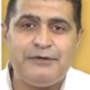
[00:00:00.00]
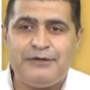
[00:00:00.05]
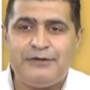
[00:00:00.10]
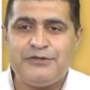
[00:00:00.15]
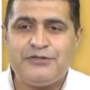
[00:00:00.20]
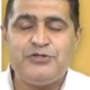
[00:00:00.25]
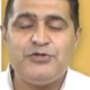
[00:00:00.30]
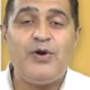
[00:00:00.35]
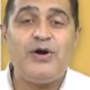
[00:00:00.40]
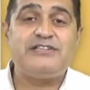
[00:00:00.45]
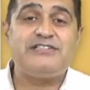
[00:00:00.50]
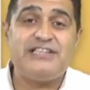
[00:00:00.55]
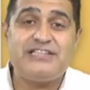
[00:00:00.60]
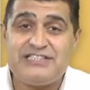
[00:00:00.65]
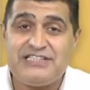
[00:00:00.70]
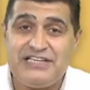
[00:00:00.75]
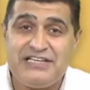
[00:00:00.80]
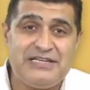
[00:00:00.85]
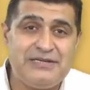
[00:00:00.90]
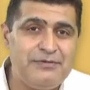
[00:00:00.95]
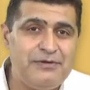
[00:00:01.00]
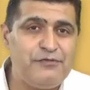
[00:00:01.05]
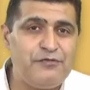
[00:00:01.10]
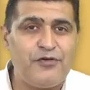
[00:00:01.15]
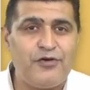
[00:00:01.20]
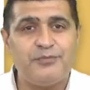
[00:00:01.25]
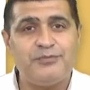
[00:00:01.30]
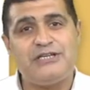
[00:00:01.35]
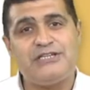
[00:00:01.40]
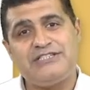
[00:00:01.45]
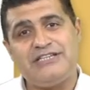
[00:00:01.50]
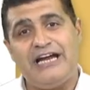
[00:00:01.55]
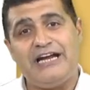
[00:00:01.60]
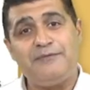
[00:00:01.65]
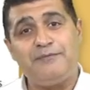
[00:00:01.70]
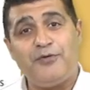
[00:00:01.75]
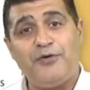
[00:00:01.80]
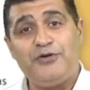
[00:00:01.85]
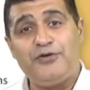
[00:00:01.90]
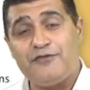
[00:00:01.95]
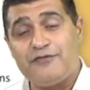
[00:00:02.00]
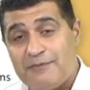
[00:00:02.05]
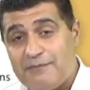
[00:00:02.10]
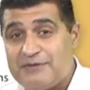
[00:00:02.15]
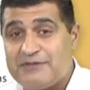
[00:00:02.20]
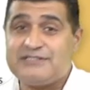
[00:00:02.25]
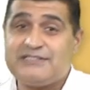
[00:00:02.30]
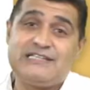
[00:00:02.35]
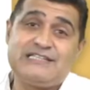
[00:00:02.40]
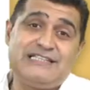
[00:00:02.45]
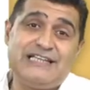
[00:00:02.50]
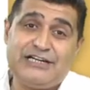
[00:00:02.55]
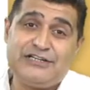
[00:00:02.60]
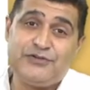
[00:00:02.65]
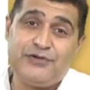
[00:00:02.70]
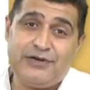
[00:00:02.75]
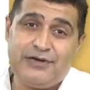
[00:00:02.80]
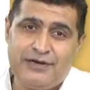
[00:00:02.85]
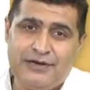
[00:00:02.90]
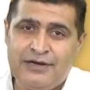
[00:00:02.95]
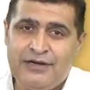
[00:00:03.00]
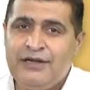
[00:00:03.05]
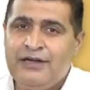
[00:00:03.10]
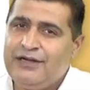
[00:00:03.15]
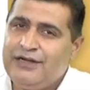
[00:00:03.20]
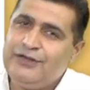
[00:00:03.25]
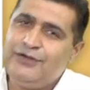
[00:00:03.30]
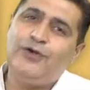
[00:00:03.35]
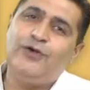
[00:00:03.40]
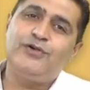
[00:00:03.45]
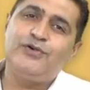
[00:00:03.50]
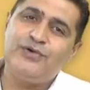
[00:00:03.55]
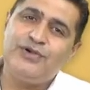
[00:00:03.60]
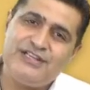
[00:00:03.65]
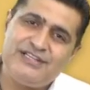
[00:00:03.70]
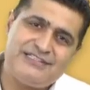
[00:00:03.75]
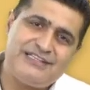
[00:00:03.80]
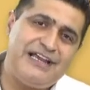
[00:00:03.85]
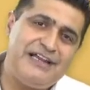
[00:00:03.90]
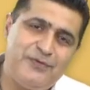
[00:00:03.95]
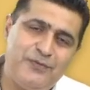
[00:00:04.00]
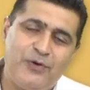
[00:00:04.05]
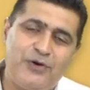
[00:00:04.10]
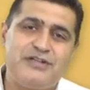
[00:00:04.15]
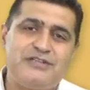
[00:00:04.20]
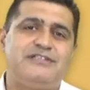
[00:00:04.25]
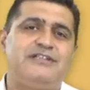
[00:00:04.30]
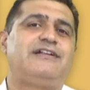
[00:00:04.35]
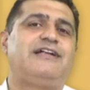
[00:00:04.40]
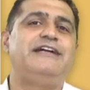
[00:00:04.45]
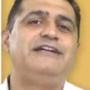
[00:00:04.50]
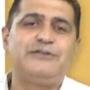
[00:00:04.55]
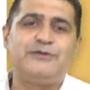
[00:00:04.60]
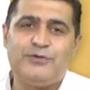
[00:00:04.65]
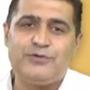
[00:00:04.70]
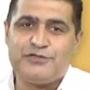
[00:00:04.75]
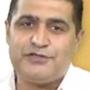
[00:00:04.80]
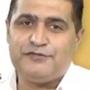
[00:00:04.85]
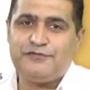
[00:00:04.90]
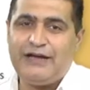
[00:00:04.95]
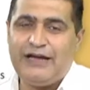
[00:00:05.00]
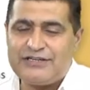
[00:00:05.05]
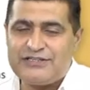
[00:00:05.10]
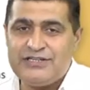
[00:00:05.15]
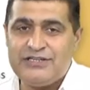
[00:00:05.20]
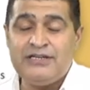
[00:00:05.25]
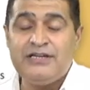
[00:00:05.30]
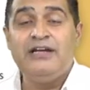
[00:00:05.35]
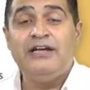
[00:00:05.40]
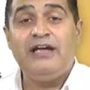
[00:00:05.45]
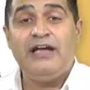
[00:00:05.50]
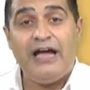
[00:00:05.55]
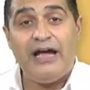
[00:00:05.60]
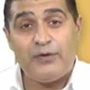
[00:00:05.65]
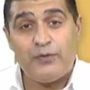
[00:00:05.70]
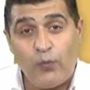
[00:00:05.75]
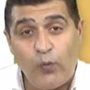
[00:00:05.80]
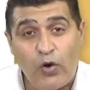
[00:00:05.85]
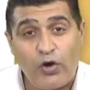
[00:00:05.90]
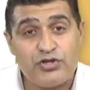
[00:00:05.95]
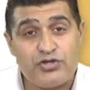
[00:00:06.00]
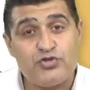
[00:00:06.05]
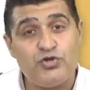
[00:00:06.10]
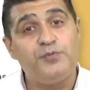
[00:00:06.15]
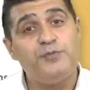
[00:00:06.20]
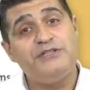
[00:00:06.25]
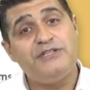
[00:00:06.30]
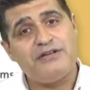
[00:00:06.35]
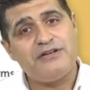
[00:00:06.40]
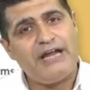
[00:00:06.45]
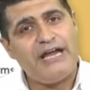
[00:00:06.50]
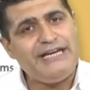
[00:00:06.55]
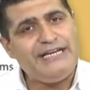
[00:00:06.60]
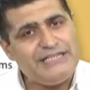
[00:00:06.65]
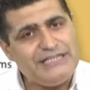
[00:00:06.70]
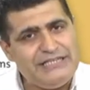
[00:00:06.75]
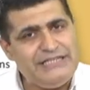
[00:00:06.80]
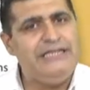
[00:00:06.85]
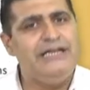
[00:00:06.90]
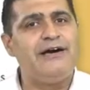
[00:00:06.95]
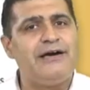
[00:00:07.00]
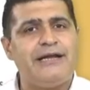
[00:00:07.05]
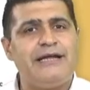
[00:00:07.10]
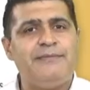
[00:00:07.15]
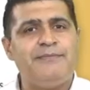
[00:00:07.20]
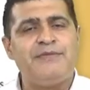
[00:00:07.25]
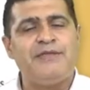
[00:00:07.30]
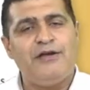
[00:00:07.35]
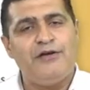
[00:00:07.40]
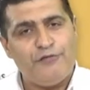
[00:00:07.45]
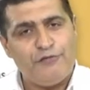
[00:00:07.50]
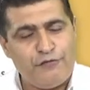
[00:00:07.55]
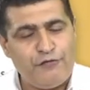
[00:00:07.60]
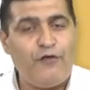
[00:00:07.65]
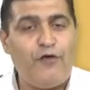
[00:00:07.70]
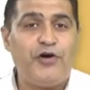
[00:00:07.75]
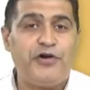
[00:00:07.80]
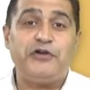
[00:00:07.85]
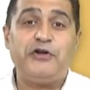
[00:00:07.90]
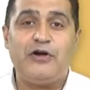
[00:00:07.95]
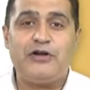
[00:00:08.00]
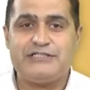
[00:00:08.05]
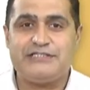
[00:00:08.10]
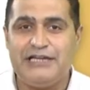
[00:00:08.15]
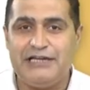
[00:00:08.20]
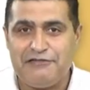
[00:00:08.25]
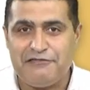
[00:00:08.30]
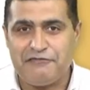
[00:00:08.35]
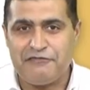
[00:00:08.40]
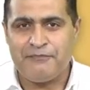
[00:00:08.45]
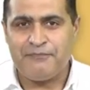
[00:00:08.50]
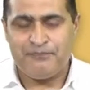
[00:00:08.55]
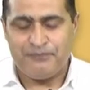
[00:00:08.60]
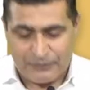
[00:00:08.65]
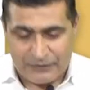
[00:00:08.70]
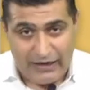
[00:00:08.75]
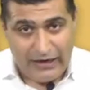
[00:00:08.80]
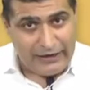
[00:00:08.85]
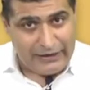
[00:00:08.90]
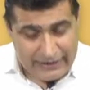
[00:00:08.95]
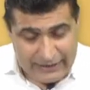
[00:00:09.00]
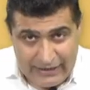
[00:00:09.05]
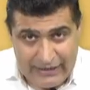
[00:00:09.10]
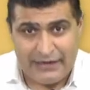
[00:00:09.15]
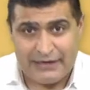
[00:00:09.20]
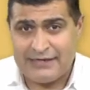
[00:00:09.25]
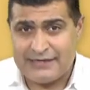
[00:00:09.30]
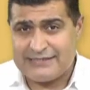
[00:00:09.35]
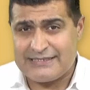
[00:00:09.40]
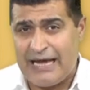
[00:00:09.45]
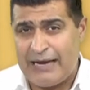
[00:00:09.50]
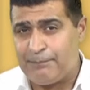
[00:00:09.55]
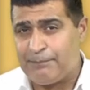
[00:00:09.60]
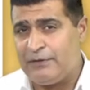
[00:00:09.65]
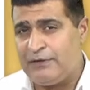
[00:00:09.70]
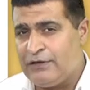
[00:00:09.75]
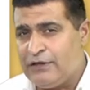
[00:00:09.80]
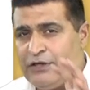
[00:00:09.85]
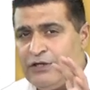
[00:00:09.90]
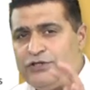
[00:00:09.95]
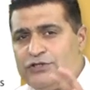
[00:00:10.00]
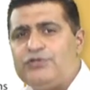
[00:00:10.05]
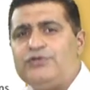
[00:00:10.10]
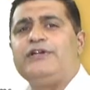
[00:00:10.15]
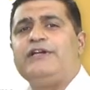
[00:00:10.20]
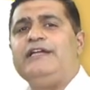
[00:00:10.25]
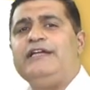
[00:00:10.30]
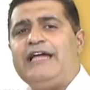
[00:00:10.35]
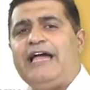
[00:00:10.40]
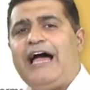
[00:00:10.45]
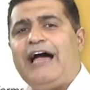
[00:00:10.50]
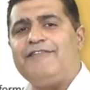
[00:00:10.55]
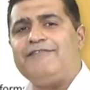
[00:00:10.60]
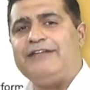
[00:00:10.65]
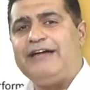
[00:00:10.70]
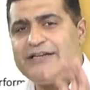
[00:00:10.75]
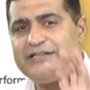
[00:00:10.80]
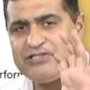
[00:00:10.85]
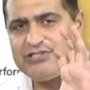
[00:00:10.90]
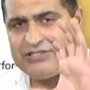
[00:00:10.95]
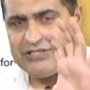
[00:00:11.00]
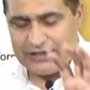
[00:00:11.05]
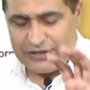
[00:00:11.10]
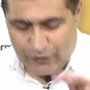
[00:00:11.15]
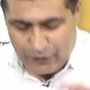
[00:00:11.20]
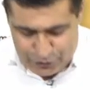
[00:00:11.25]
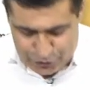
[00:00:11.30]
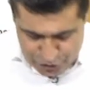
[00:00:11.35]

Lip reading: you are sustainable from the standpoint of the business that you're in order to decide what is the right course of action and what should be the right ERM for yourself. Again, an example to really have that stick onto